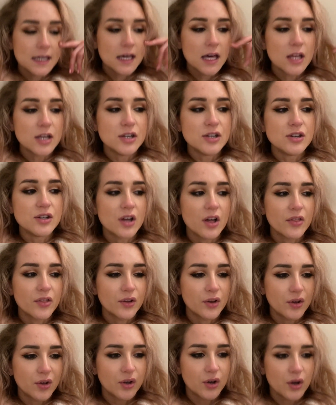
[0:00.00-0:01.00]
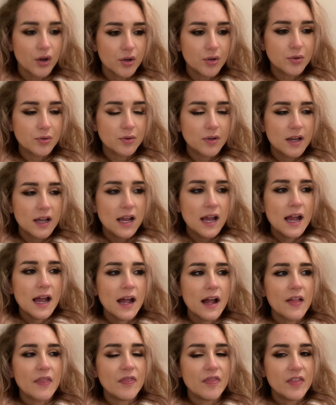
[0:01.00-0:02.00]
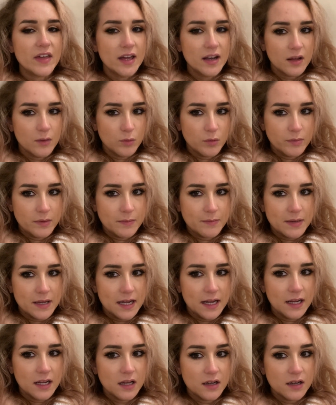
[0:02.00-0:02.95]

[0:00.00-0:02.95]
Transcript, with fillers: another go and then I will be pink.